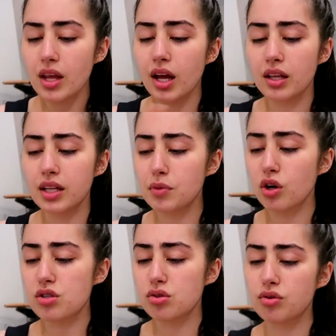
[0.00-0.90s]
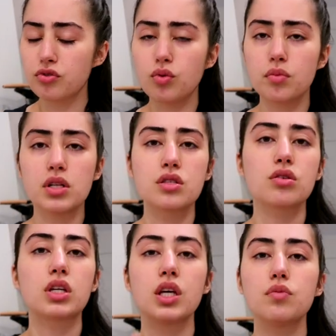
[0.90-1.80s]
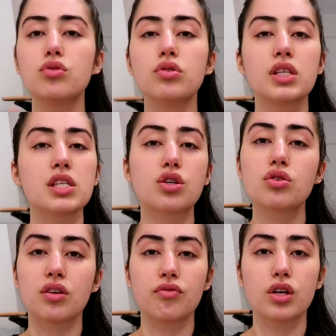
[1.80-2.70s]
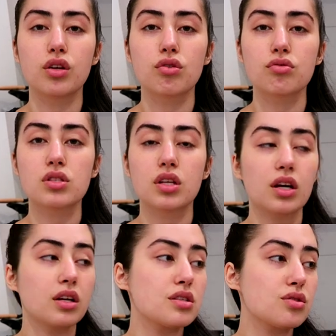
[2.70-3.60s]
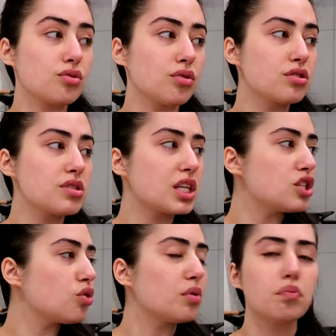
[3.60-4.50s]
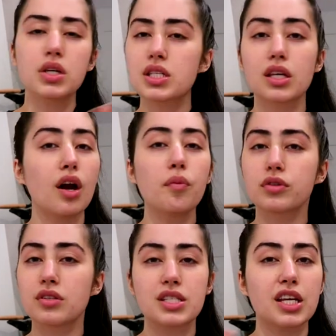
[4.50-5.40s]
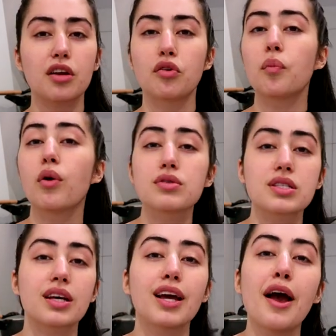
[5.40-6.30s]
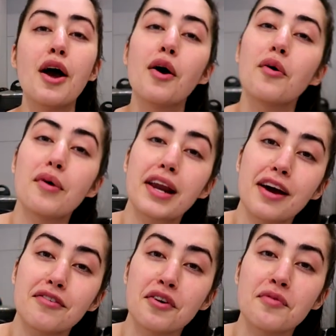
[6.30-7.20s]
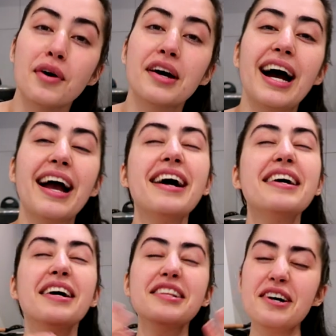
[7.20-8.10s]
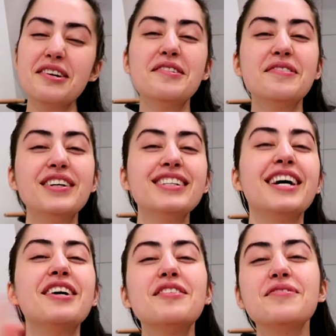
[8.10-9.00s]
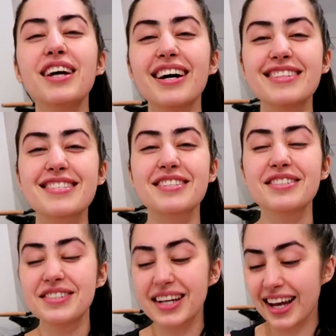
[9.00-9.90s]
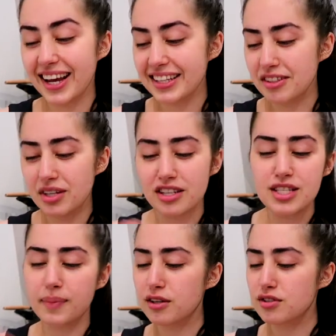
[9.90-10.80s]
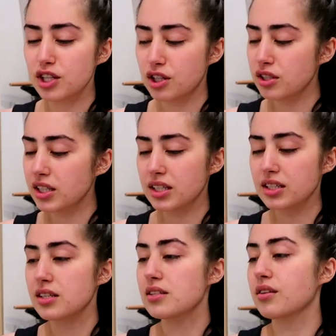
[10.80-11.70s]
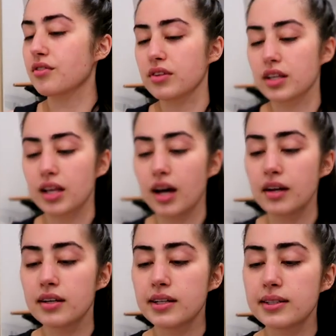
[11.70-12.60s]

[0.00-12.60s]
And let me also know if you want me to keep doing these cooking videos too. I just enjoy mixing it up on this channel, posting, whatever. But I had a lot of fun, I hope you had too. And that you get inspired to cook and stuff like that.